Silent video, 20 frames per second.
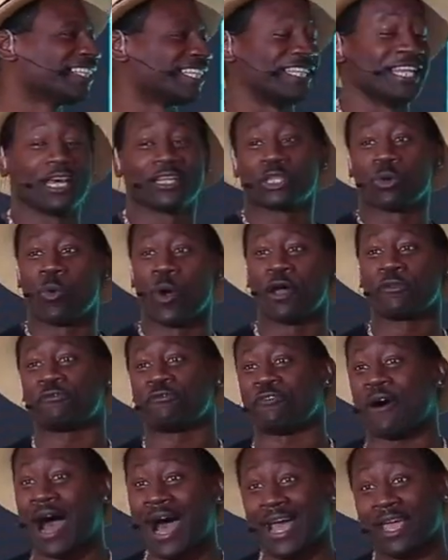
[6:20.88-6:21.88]
So now the
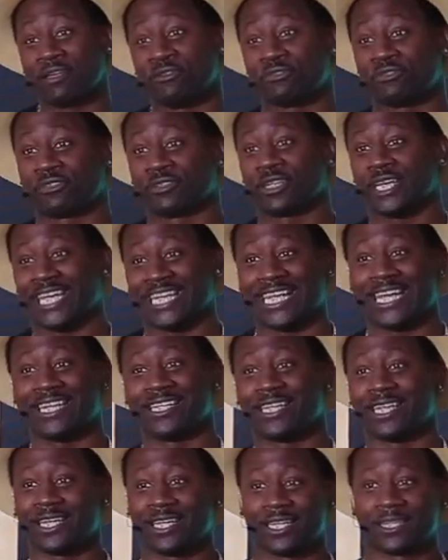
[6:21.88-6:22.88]
word five in
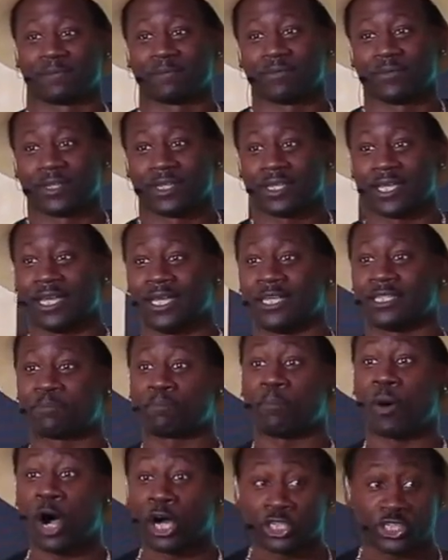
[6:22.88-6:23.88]
Hindi is
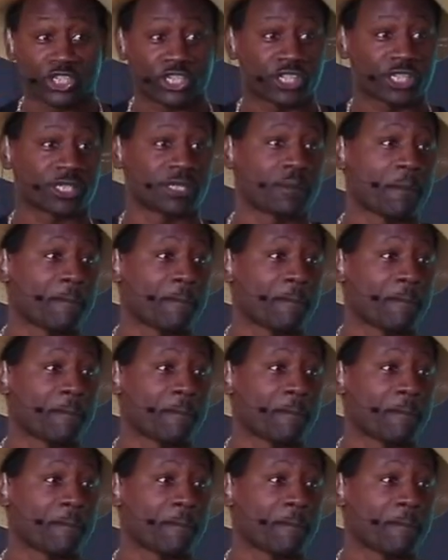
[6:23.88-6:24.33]
punch.